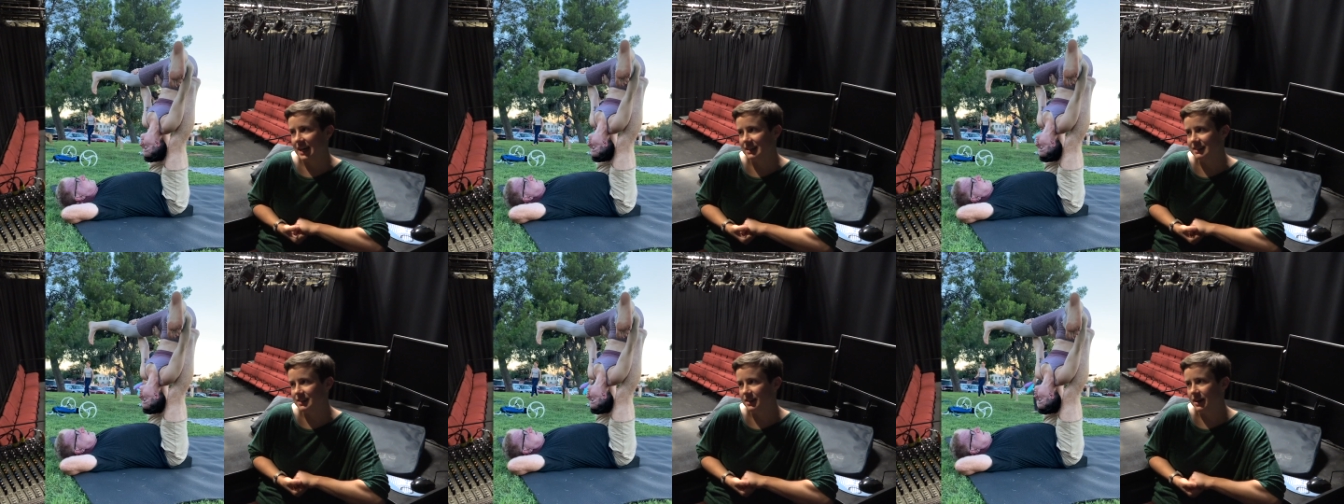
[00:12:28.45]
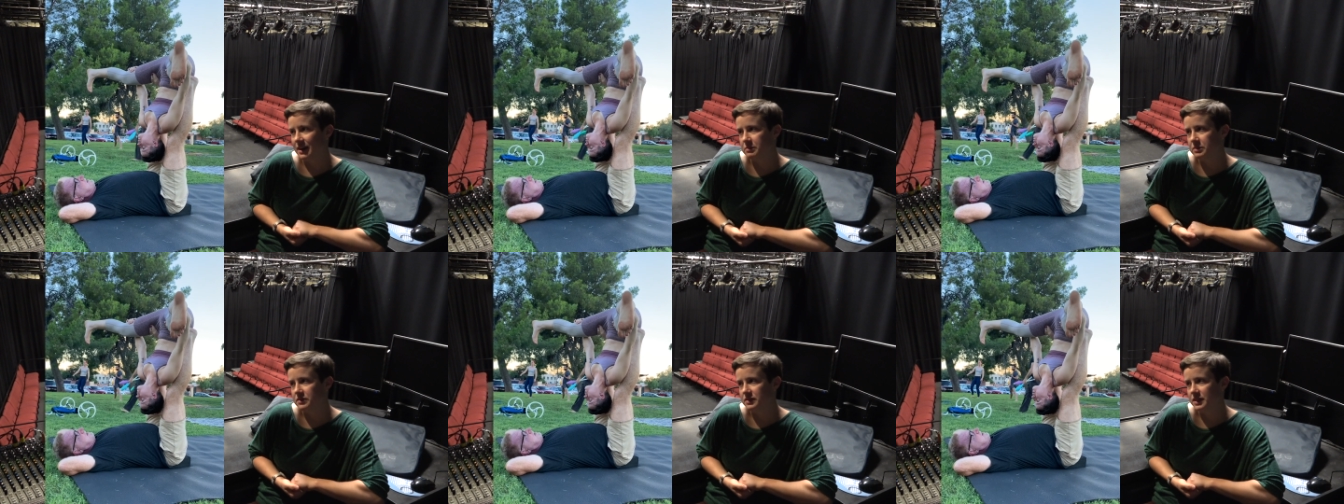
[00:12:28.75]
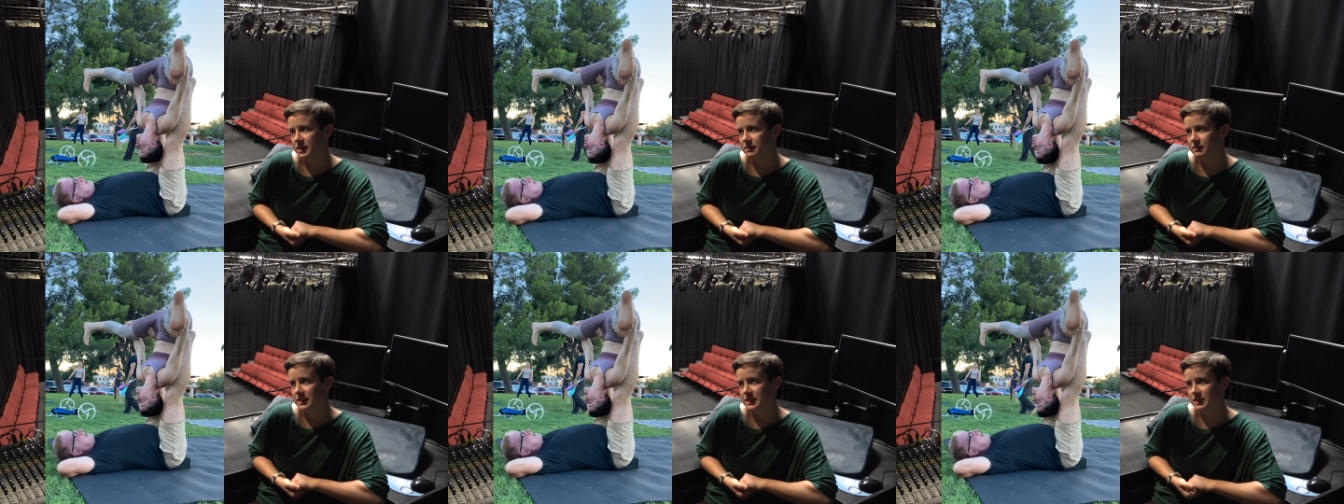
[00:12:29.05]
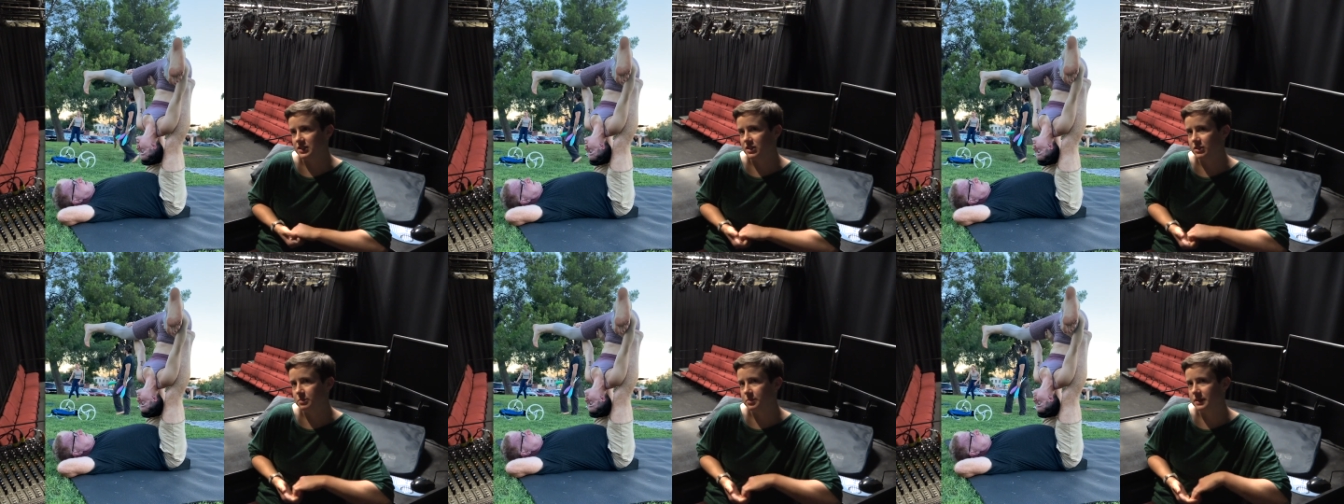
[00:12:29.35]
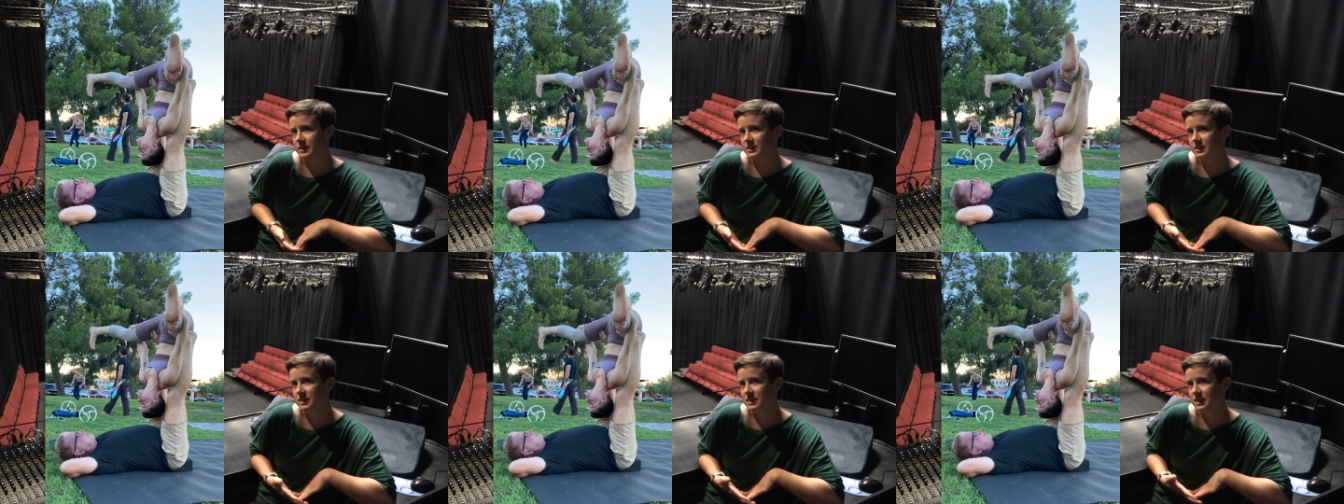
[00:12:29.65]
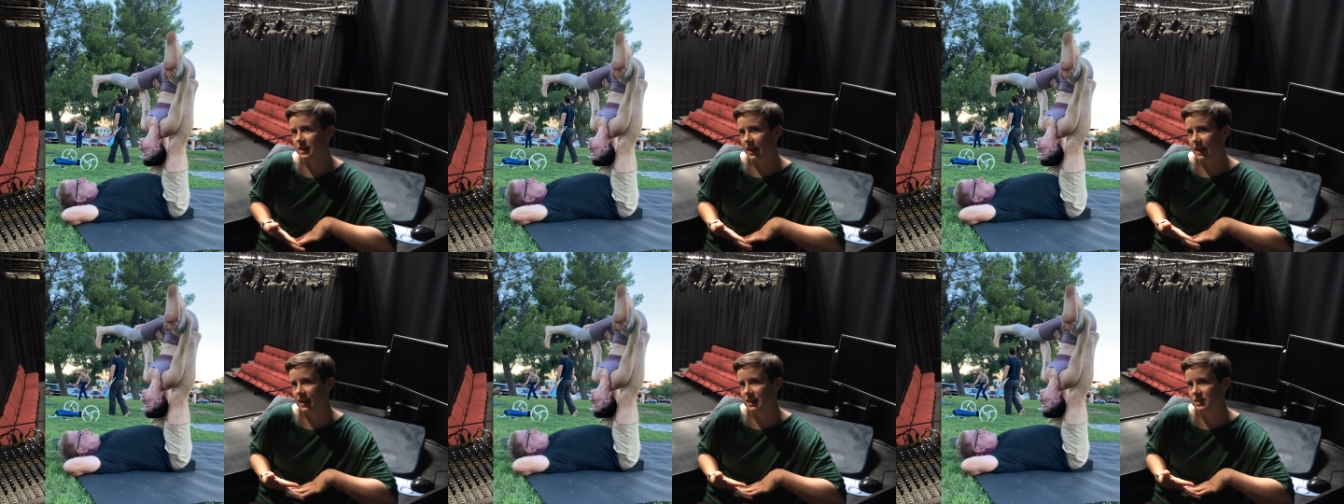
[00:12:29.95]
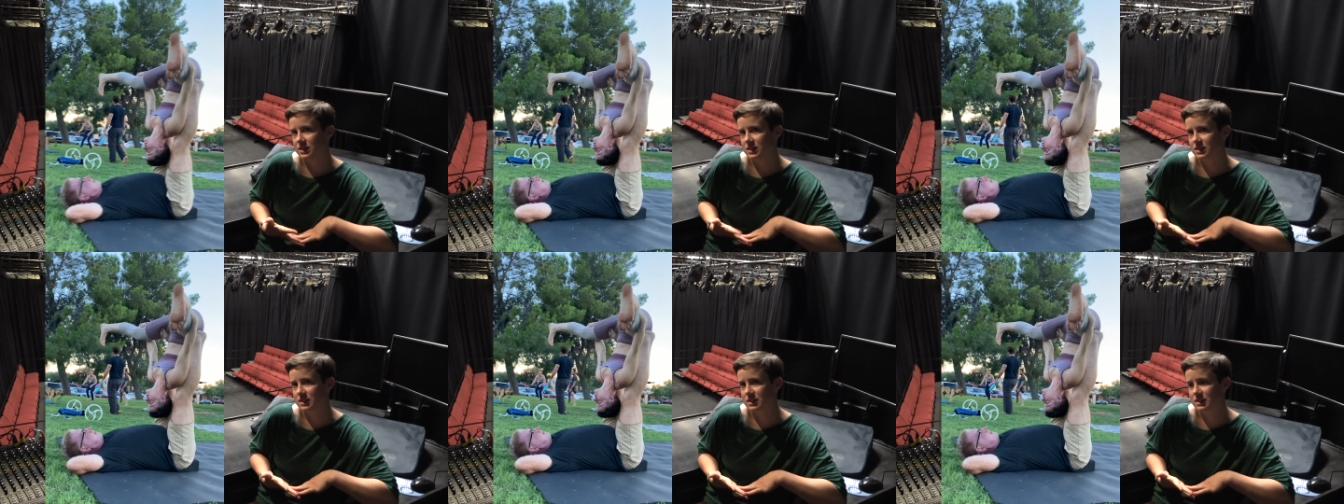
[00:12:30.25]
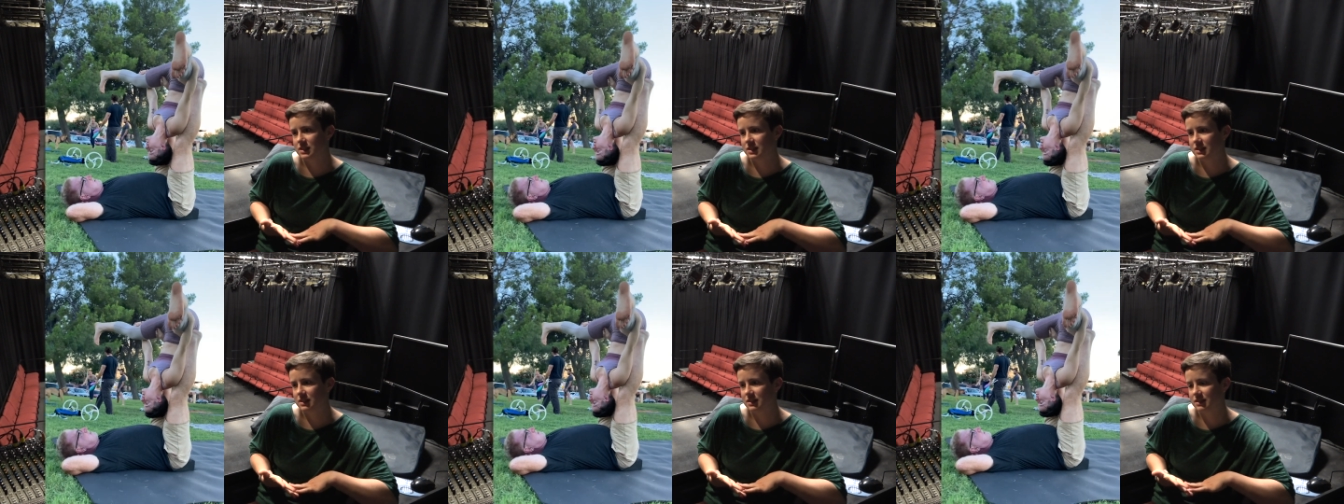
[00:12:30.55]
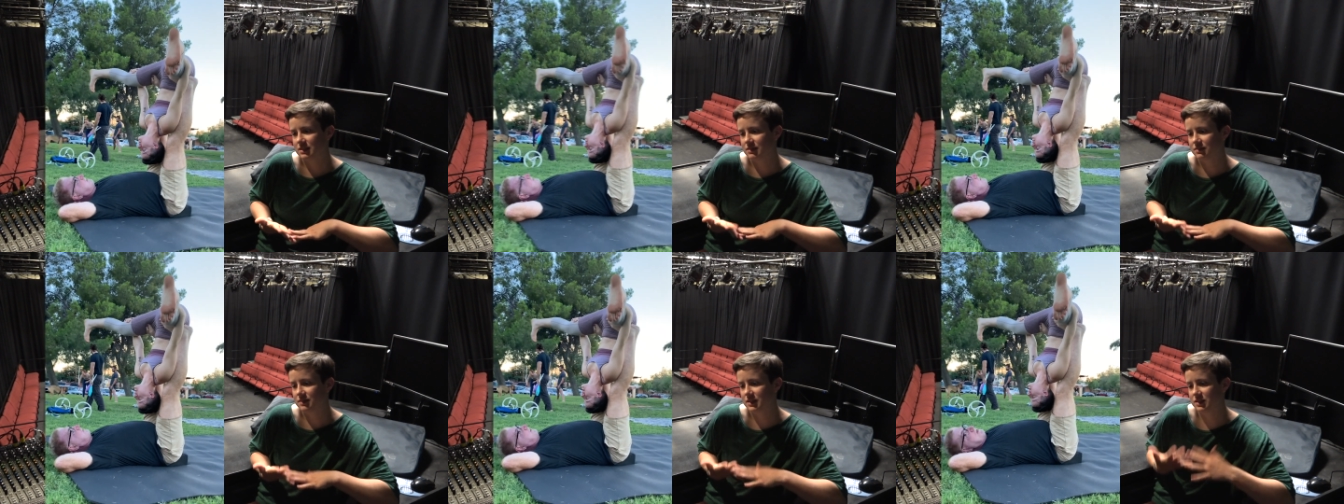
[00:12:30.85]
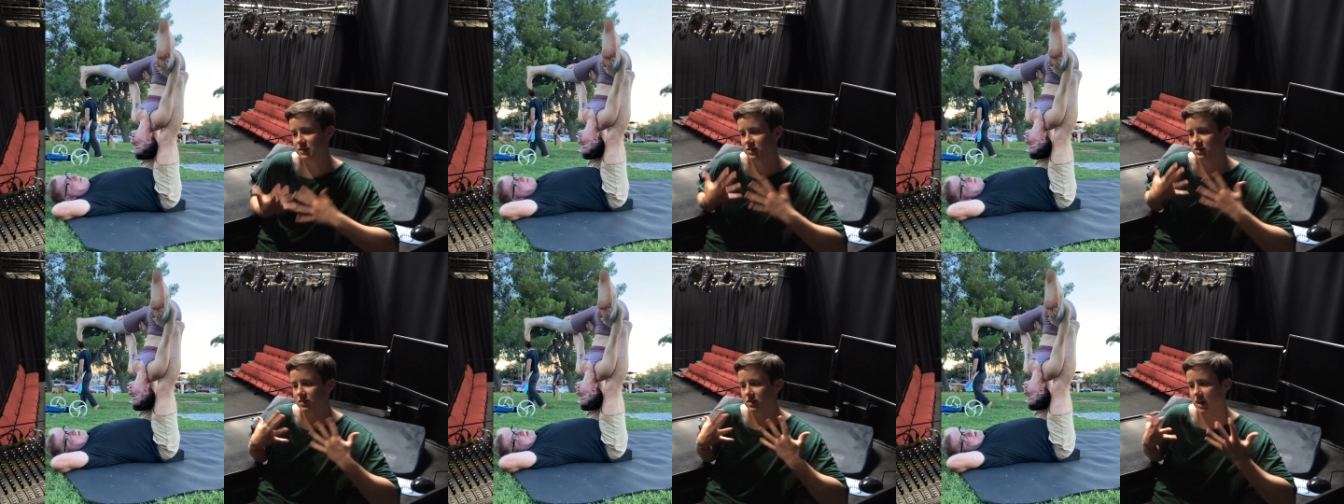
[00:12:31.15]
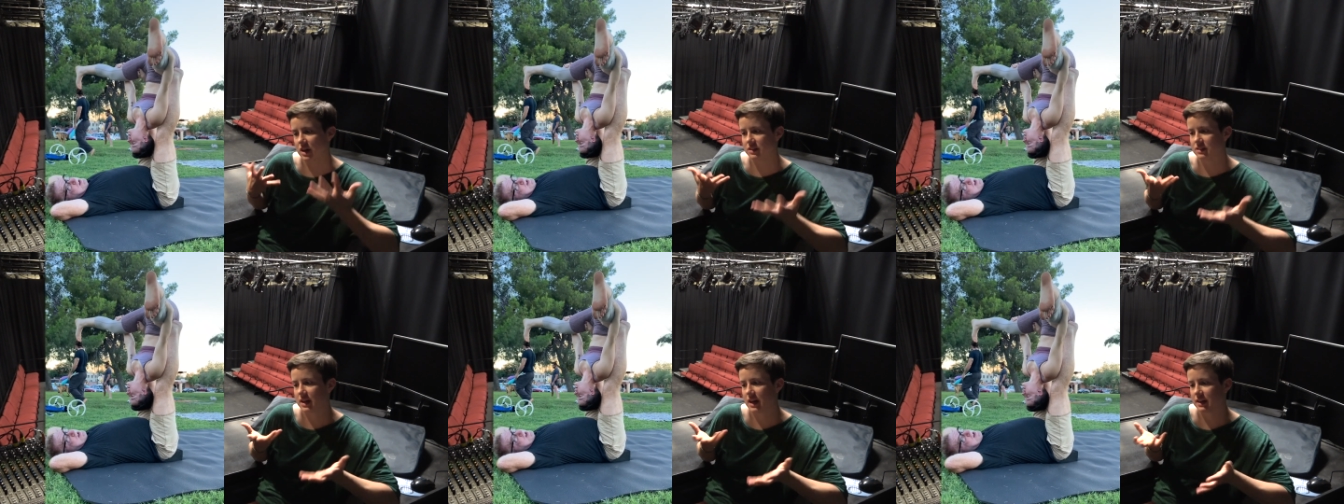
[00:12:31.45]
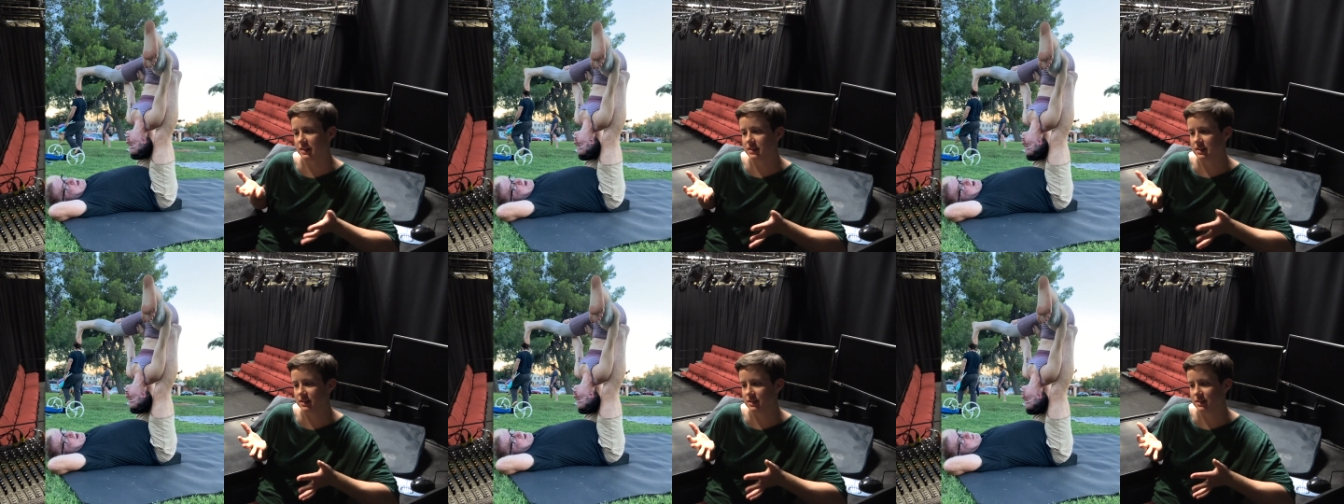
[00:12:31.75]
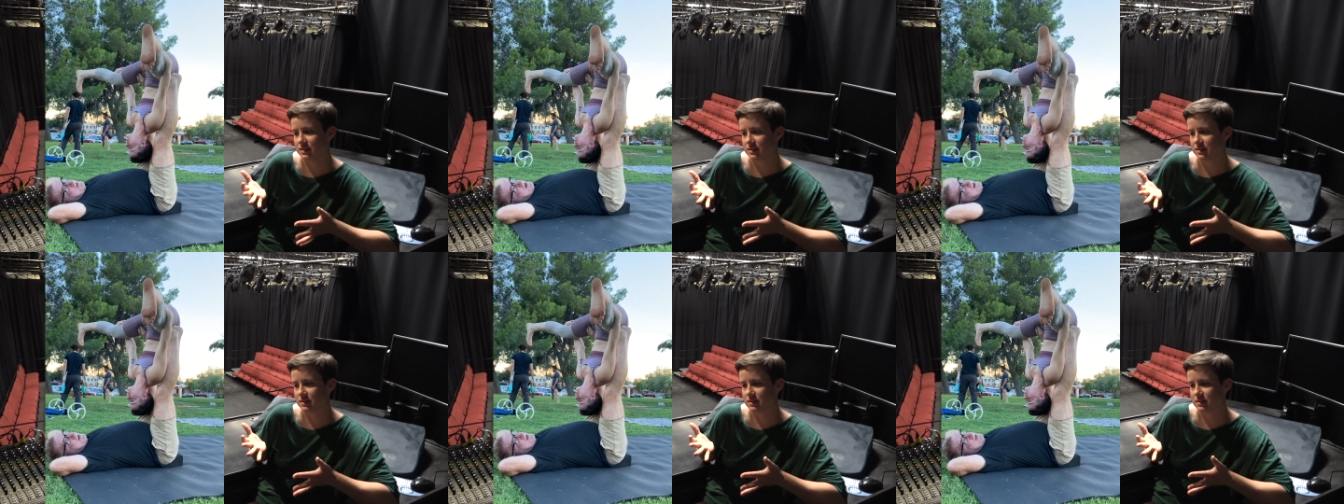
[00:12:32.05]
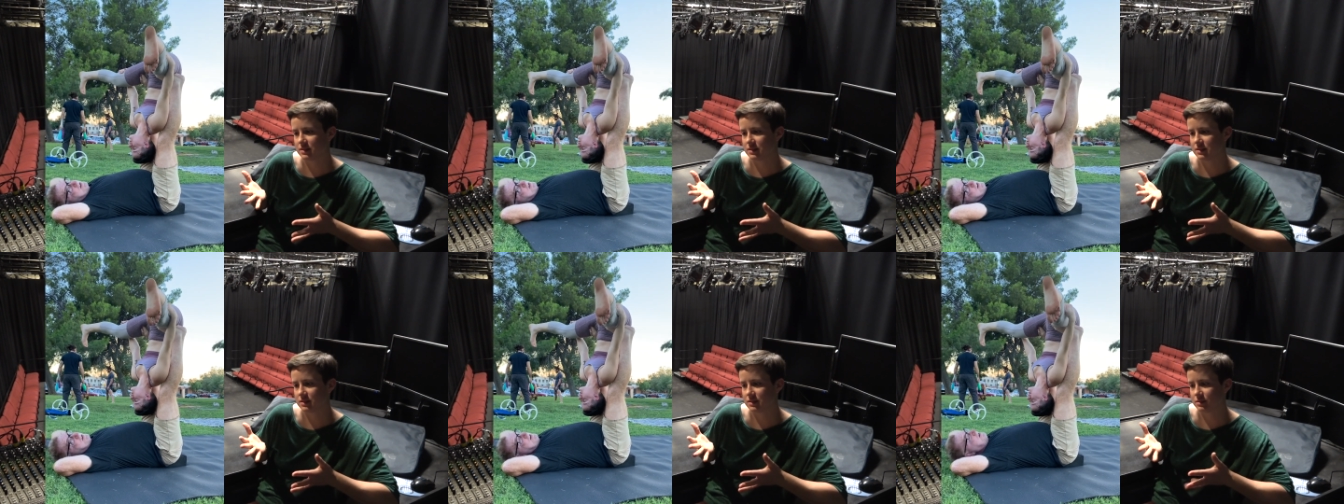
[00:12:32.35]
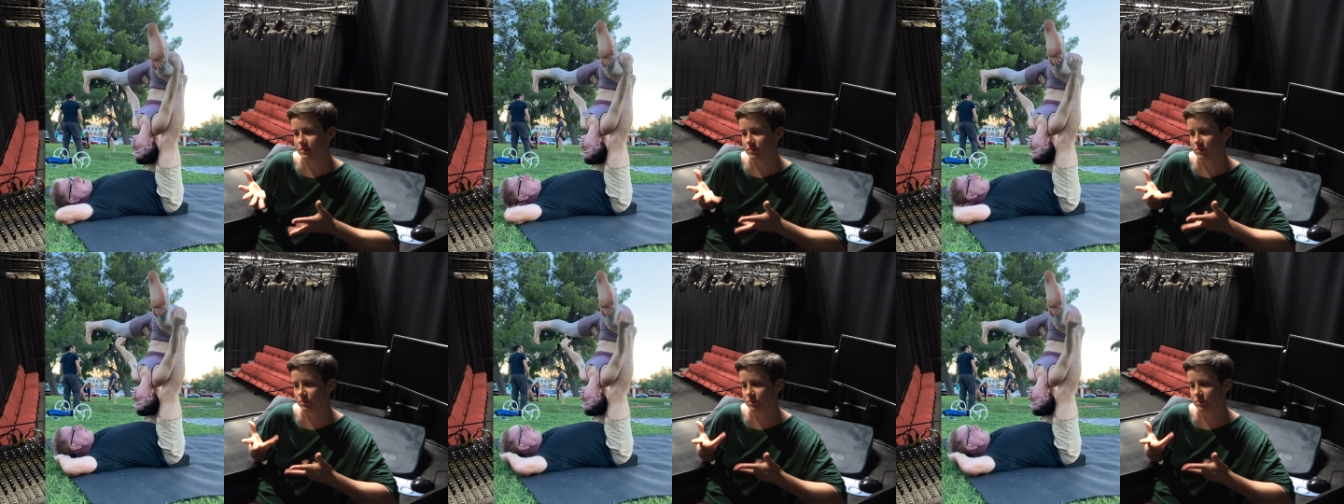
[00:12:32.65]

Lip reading: don't know, I'm a very physical person. Like physical contact has